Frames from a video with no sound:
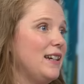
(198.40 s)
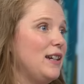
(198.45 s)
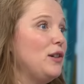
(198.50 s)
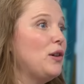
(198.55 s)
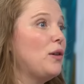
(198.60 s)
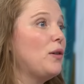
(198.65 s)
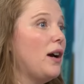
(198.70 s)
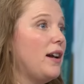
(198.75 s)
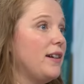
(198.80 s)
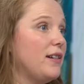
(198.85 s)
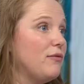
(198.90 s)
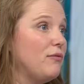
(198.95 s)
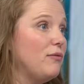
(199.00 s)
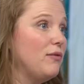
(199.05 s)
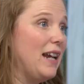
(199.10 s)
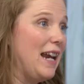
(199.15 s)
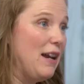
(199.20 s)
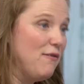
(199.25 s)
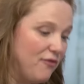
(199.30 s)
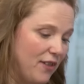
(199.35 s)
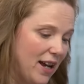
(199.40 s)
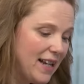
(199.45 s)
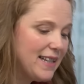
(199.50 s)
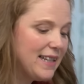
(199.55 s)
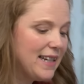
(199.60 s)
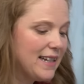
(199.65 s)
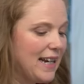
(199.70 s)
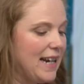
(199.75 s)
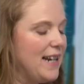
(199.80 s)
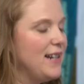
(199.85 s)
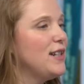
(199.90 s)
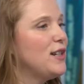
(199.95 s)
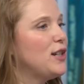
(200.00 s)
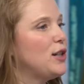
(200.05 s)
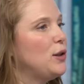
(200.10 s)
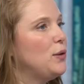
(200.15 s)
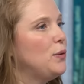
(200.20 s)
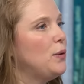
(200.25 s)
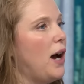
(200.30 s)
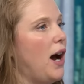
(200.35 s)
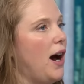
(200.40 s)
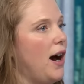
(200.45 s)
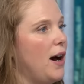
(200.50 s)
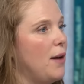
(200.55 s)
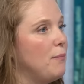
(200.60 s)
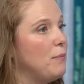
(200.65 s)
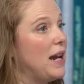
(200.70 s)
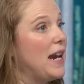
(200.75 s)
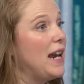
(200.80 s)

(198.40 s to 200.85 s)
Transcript: you know, kind of invested into um,